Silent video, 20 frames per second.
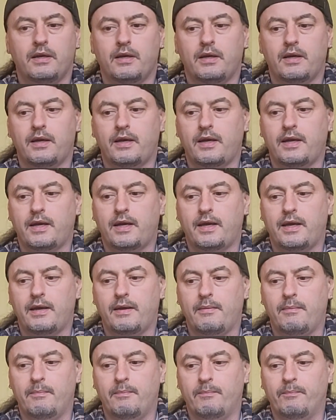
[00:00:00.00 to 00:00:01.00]

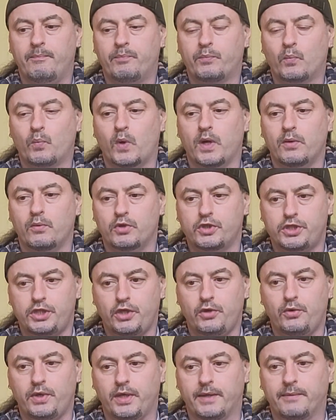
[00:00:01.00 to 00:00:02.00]
when I was
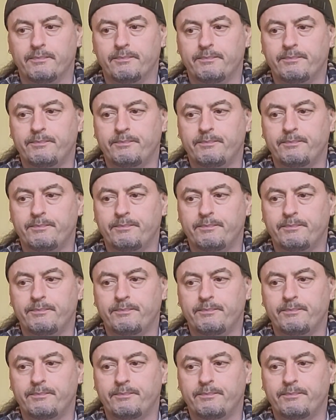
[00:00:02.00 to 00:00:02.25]
shooting,